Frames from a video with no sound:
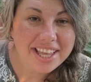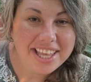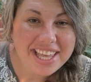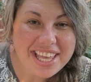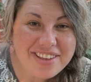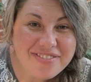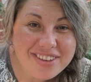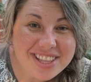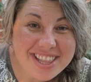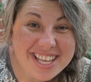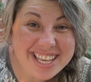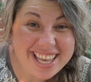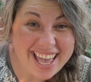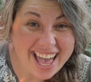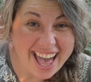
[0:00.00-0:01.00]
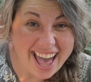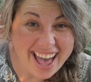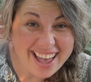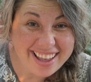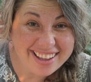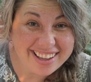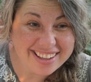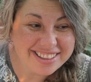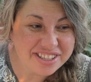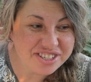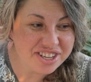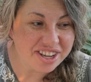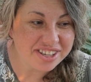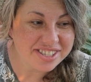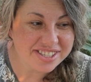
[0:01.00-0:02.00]
Even the cat and the
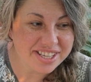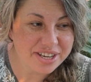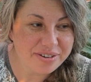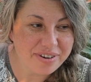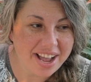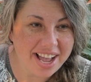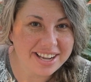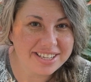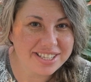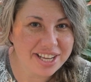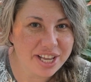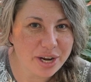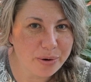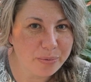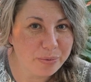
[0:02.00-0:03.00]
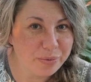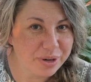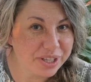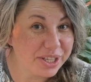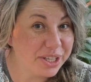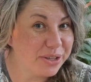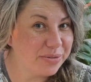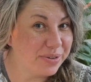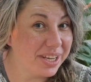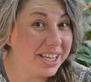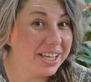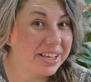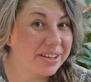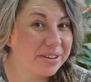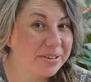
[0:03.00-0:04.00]
ducks interact in a really
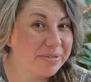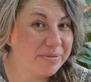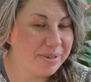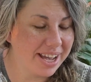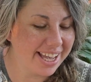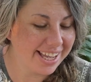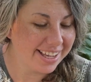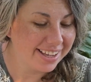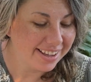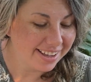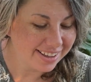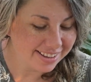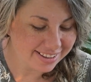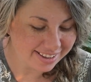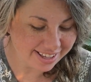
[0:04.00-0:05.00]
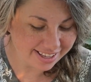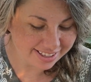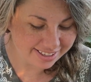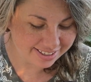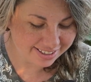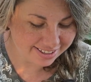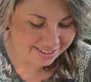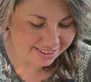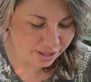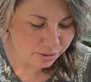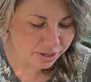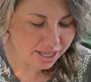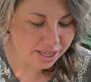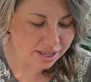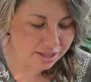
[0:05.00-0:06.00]
unique way. Like they'll
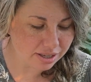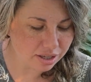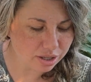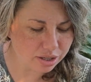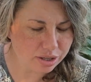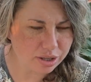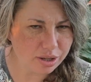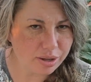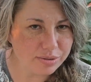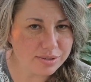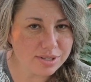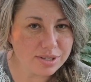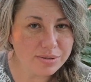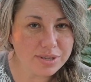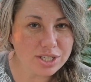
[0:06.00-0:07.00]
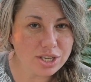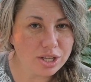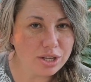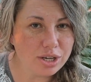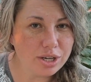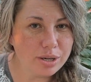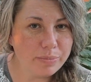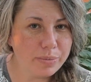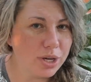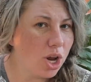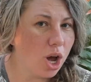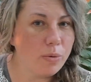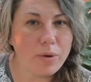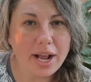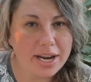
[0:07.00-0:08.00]
get close to each other, but
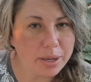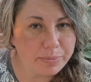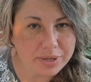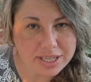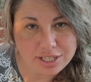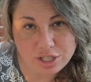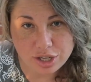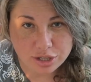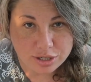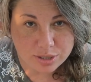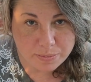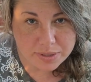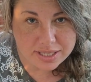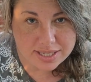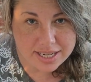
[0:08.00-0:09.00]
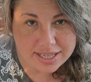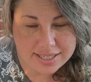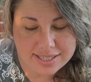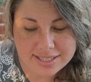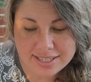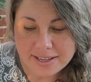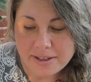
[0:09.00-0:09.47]
not right up in each other's business.